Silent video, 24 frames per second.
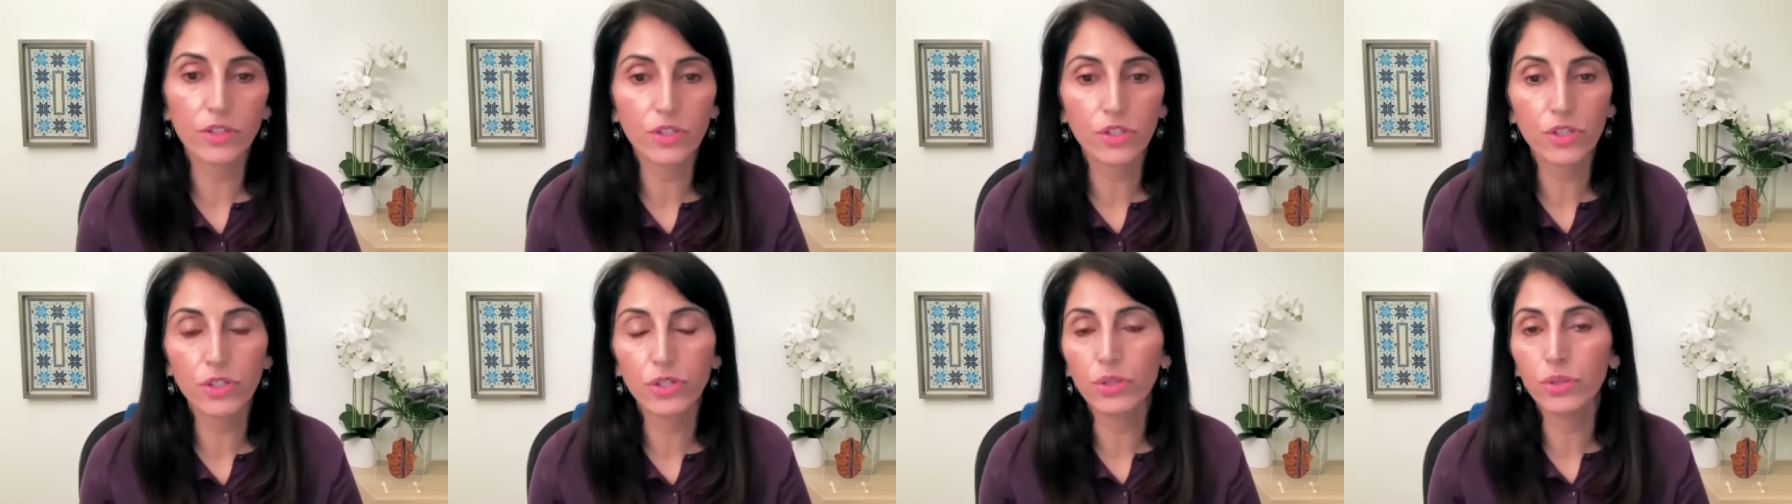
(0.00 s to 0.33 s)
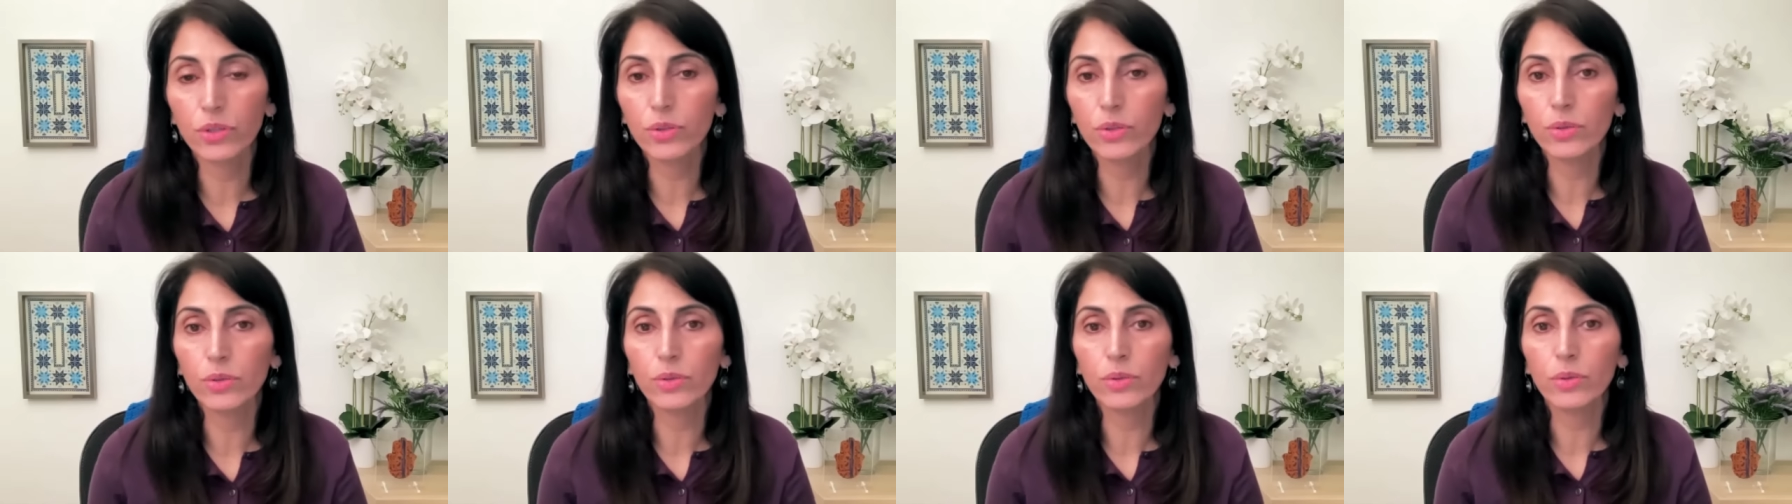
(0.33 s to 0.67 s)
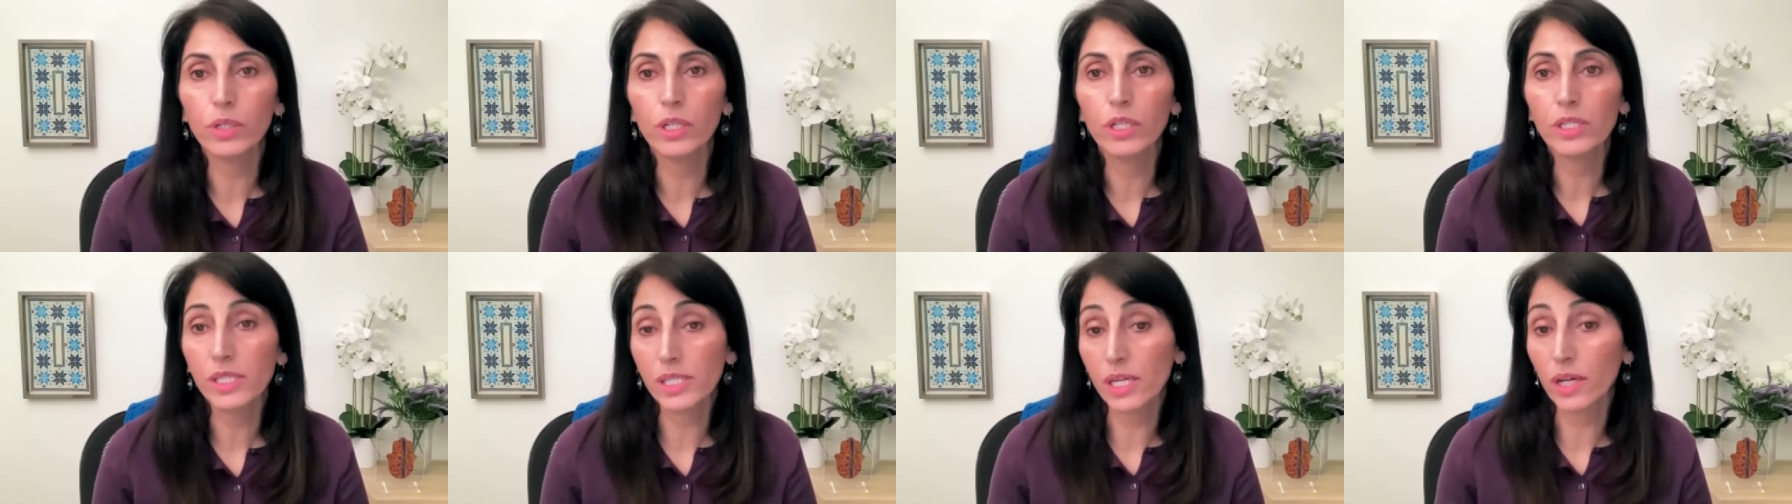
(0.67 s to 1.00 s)
to
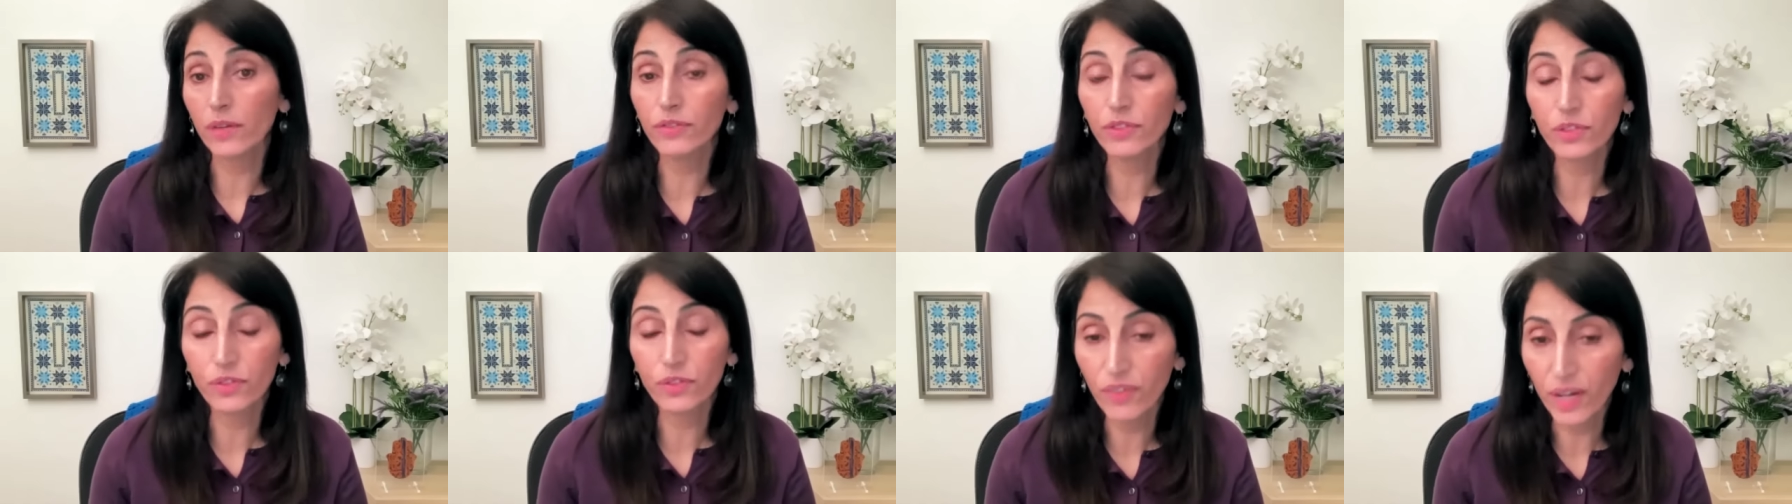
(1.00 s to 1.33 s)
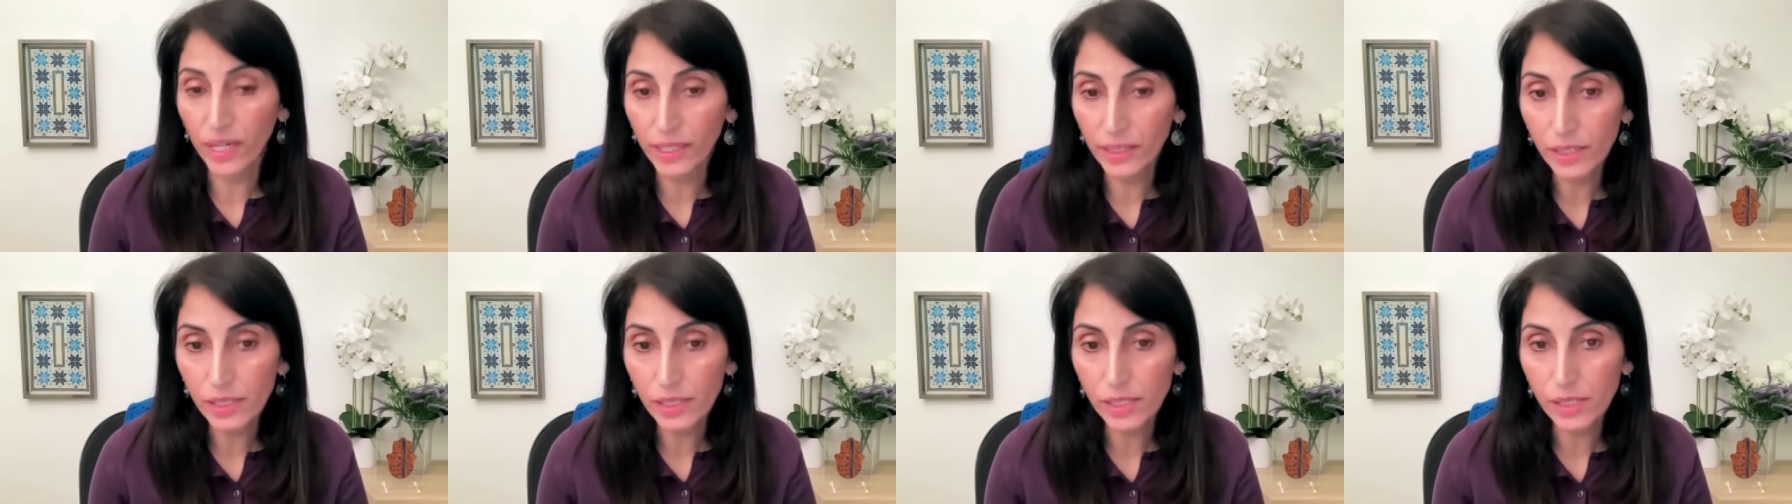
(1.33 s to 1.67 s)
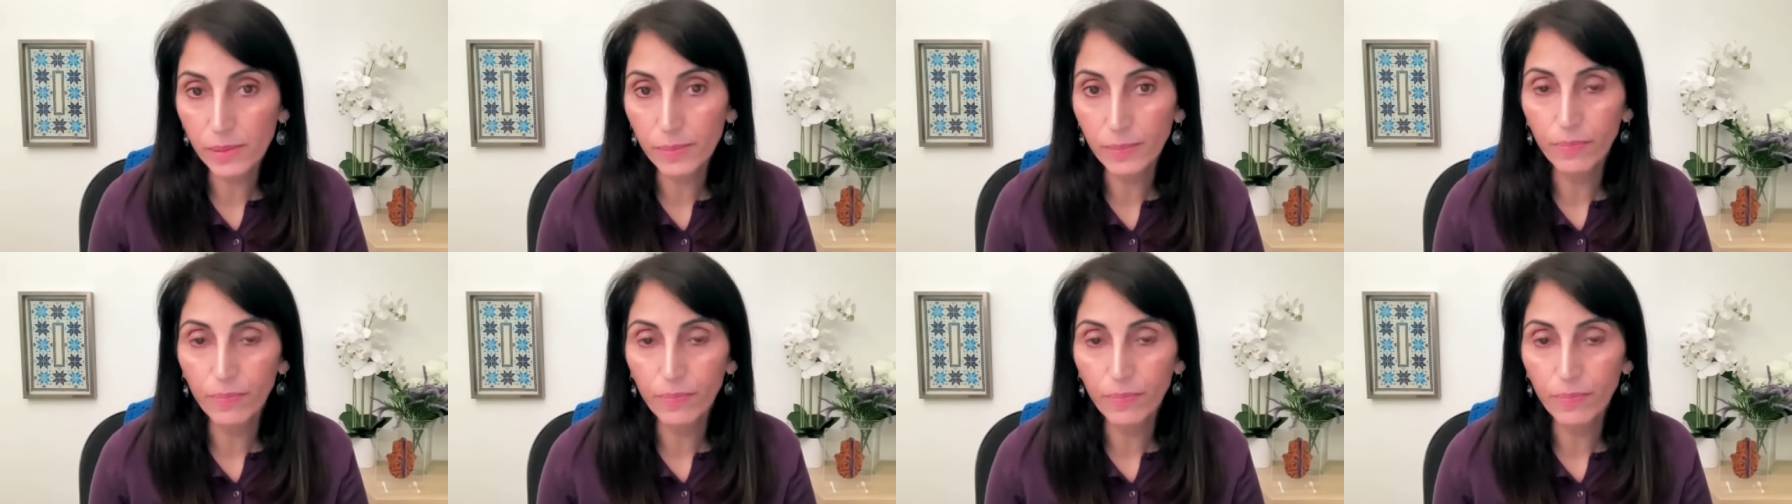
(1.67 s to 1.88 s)
self defense.